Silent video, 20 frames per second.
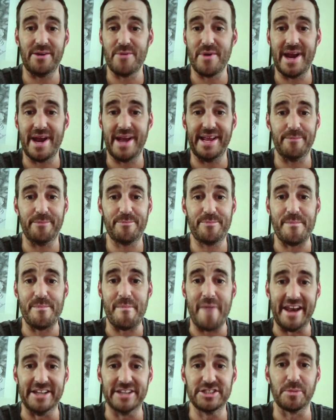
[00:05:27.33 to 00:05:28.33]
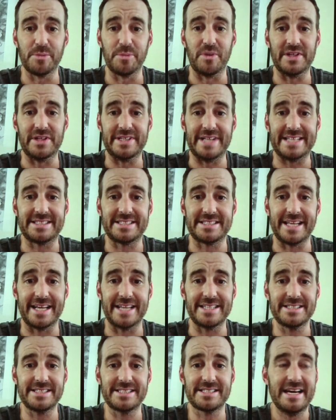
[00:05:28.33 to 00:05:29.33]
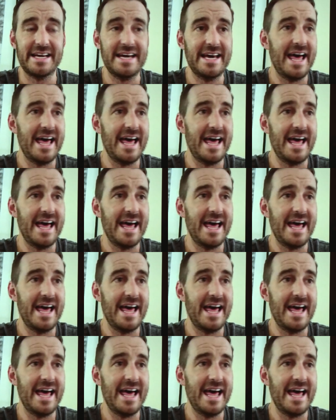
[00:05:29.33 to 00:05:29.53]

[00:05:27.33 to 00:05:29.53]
really manageable in that sense.